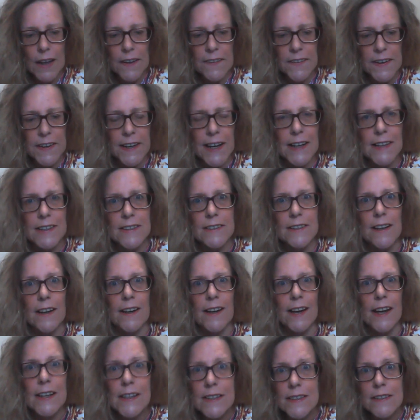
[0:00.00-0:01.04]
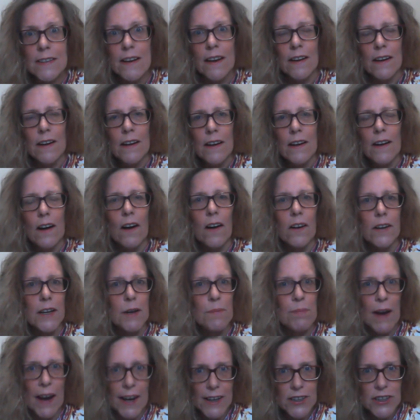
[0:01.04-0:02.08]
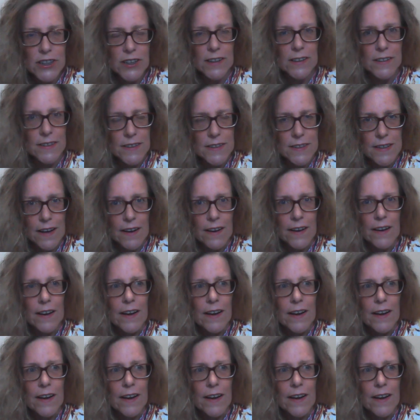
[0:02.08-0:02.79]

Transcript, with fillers: The next thing is occupations.